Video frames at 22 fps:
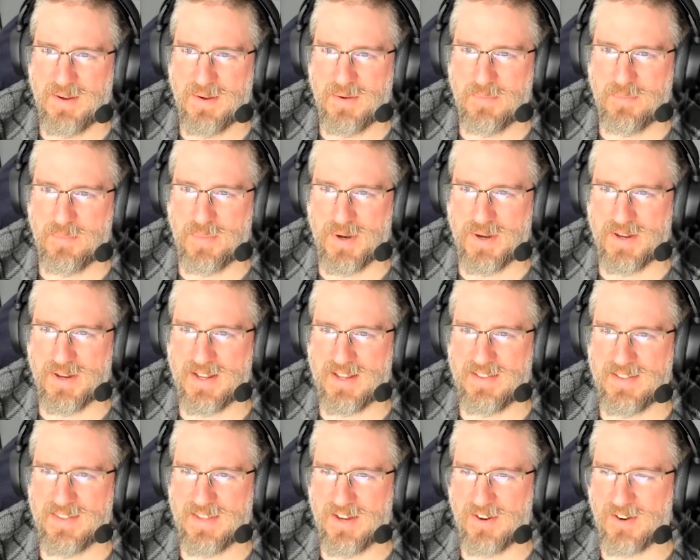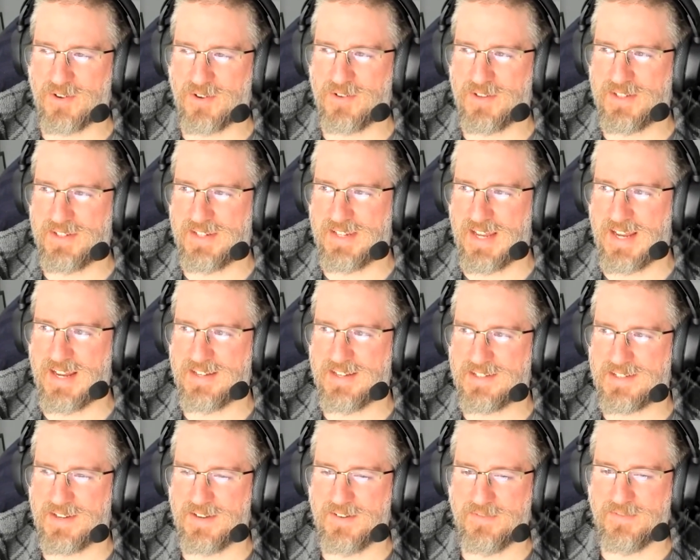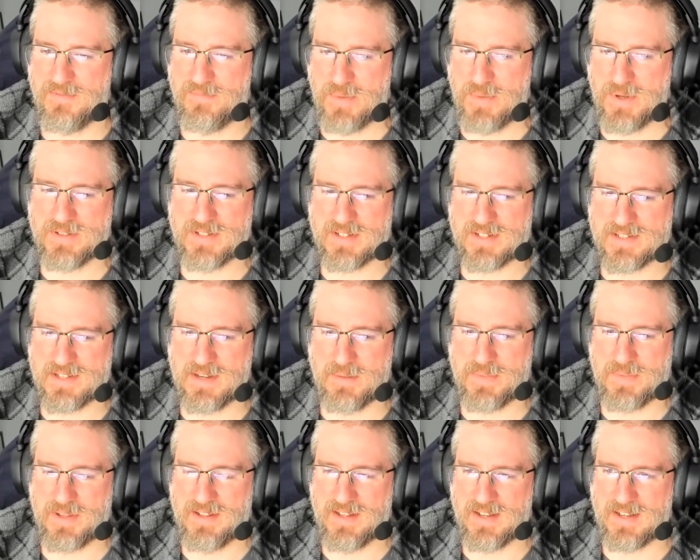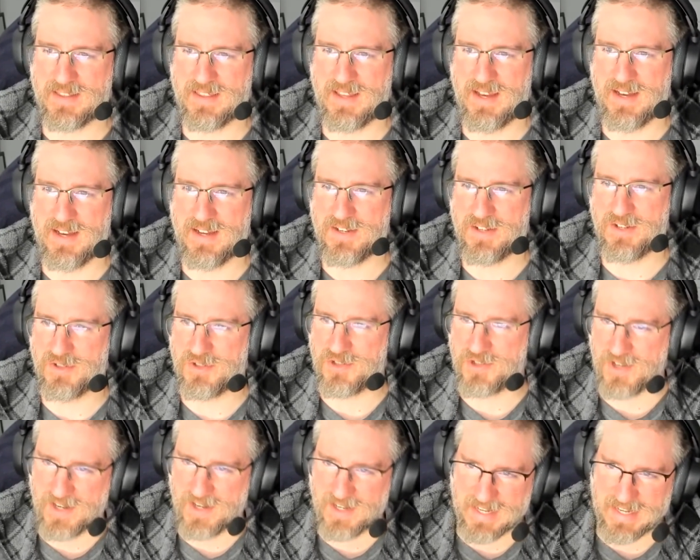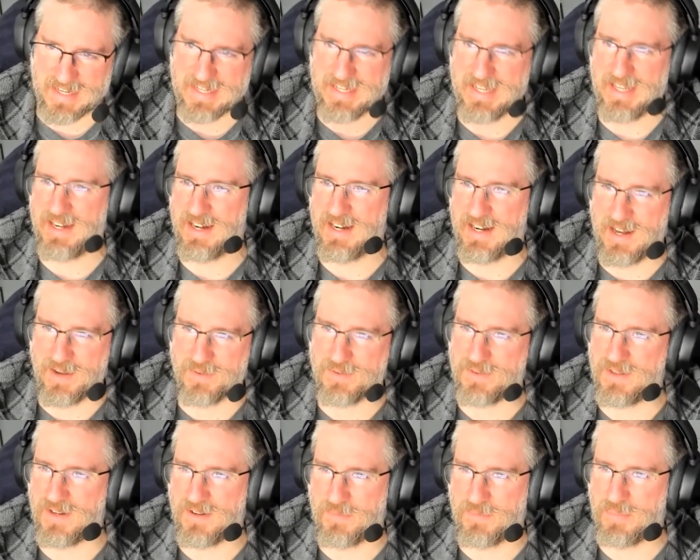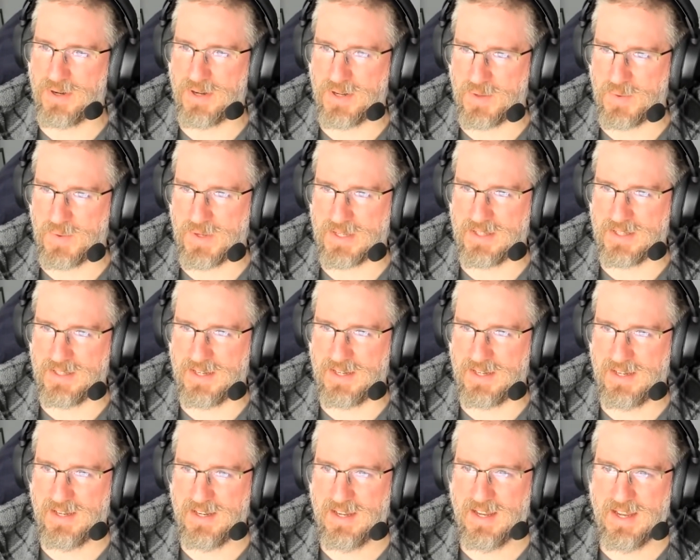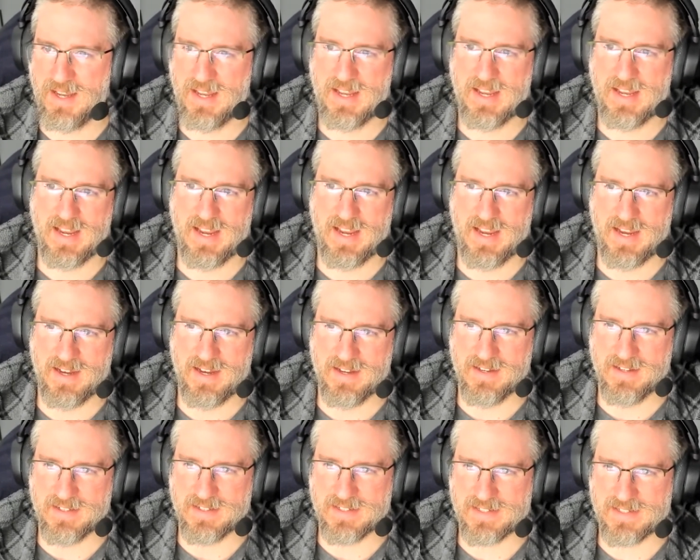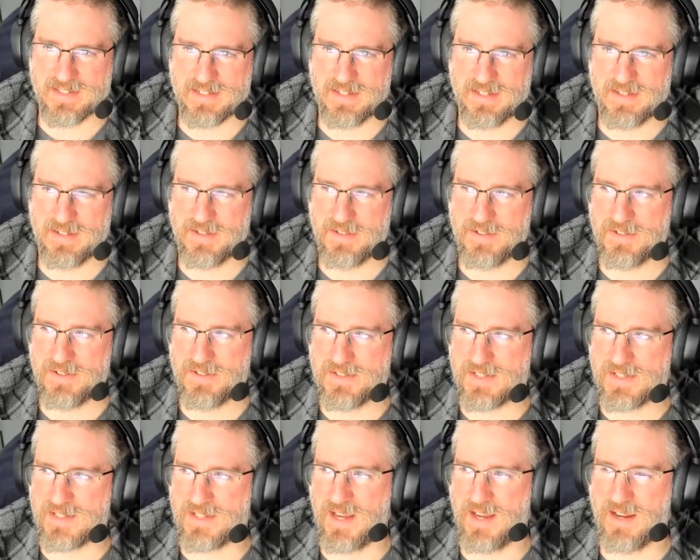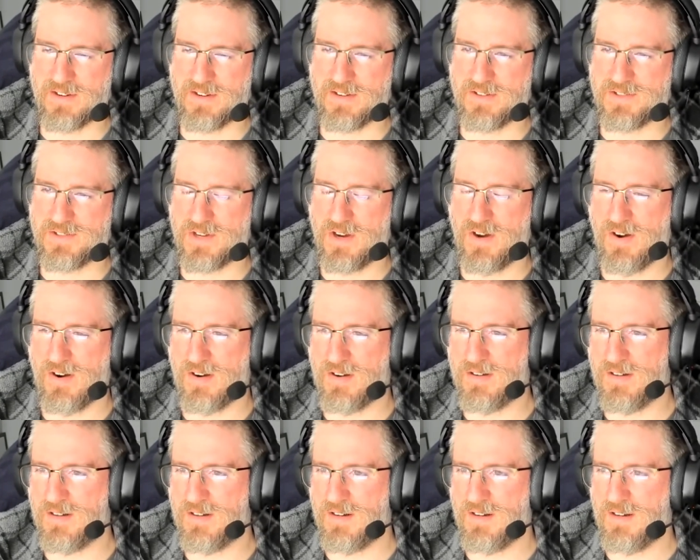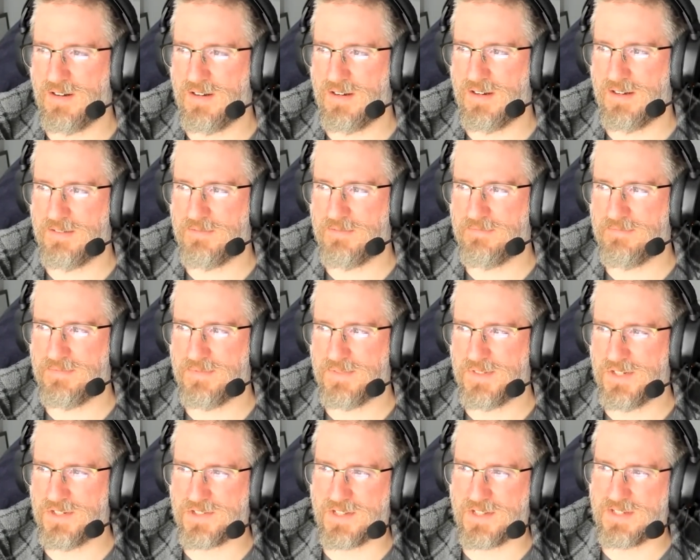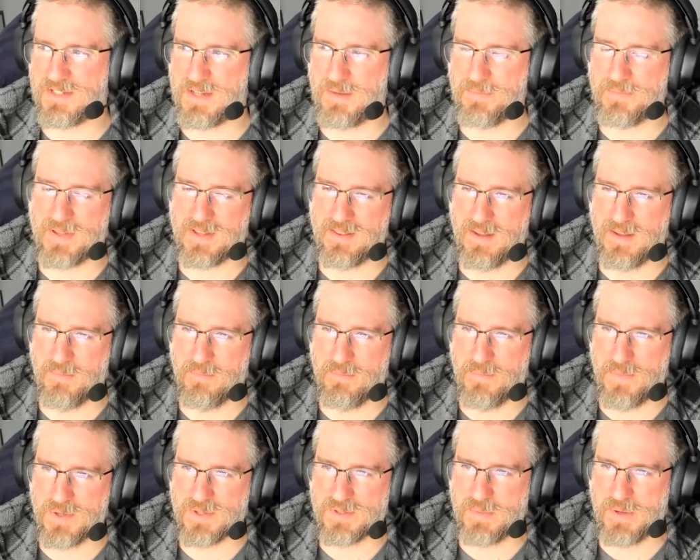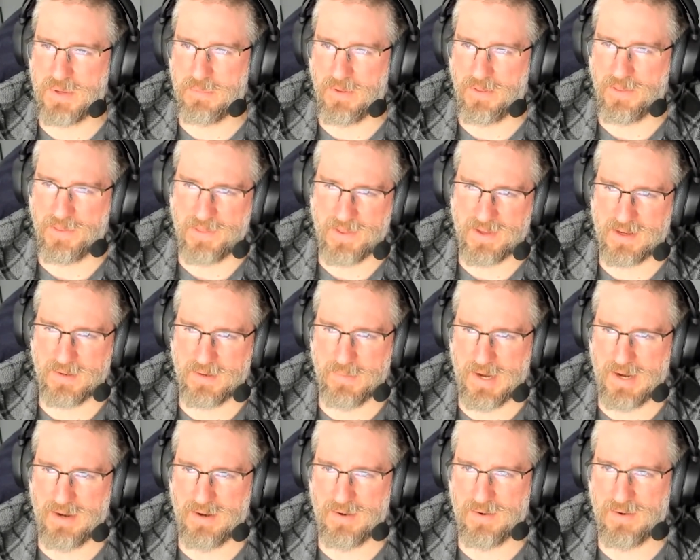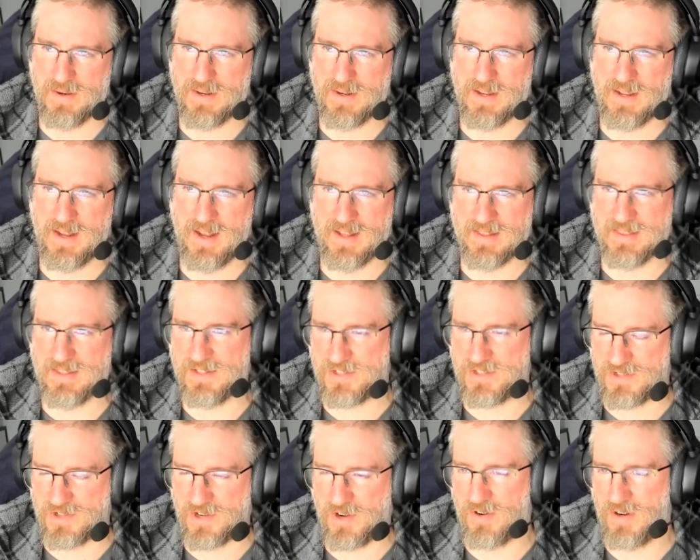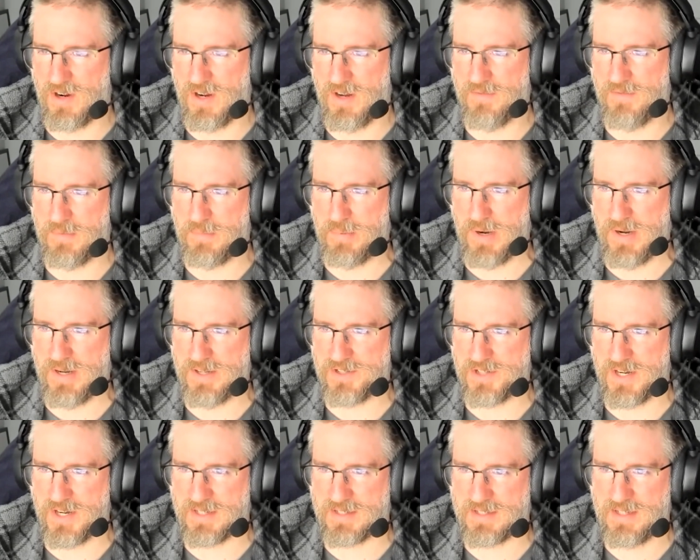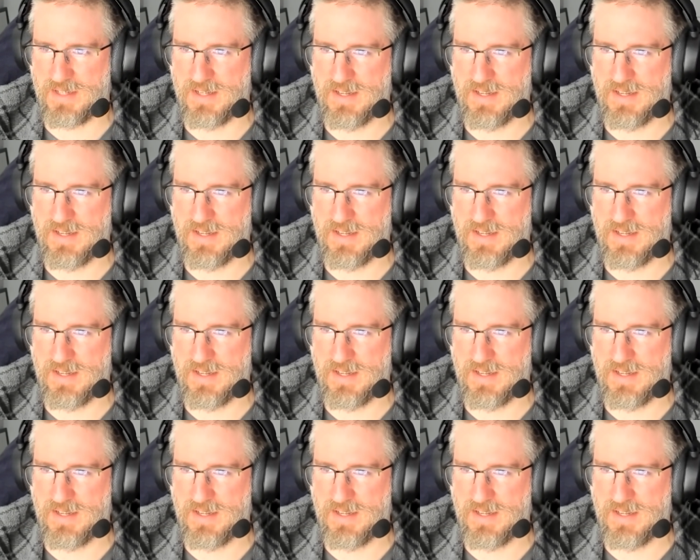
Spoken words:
But in the early days of building something like that, you're trying to get it out there pretty quickly, and standards aren't usually something that most people think about at the start of a project.